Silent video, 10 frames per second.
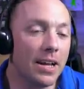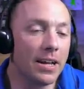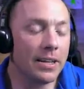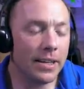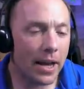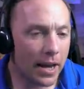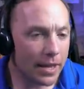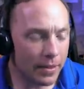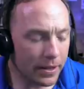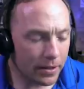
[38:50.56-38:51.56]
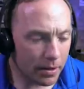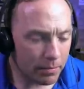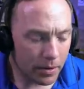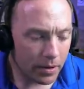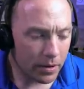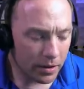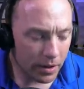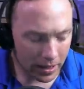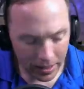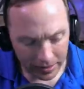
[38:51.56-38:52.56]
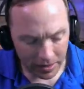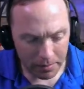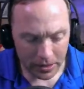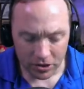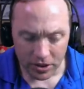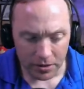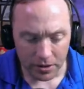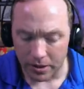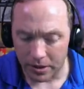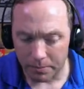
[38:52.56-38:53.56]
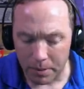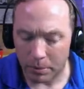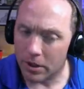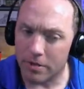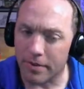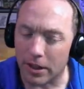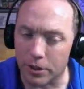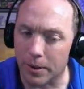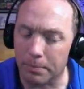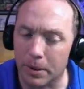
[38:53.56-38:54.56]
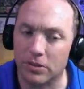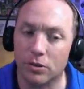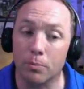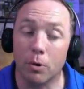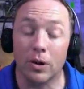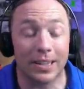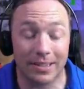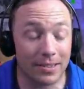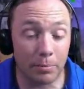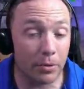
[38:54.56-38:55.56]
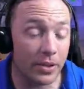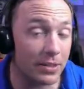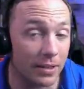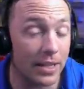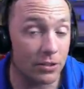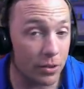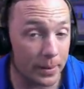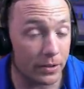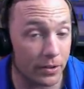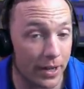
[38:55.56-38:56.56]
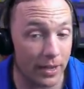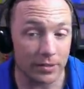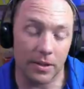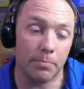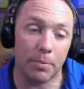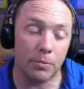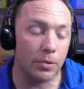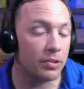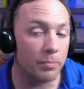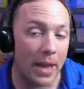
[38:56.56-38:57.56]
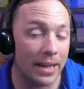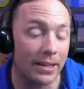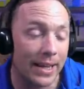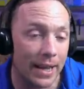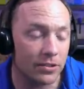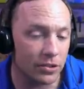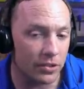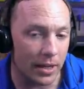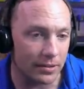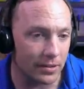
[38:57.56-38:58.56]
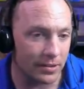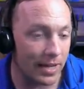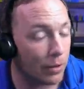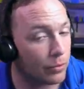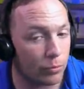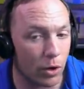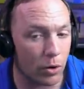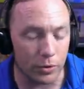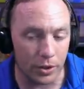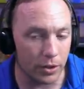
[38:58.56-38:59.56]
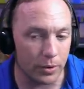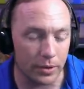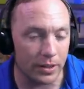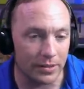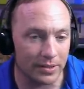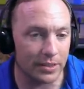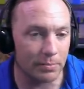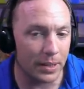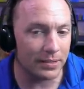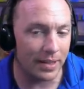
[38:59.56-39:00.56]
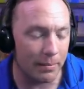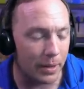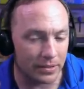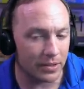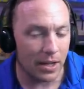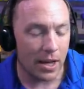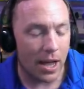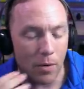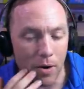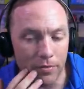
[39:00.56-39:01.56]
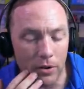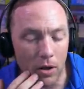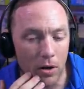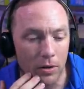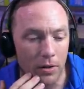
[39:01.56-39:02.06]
Yeah, I think as I mentioned, people undervalue it, but it's so important. And simple things like trimming their nails with some handling exercises down the road, you know, in 6 months, 8 months, however long,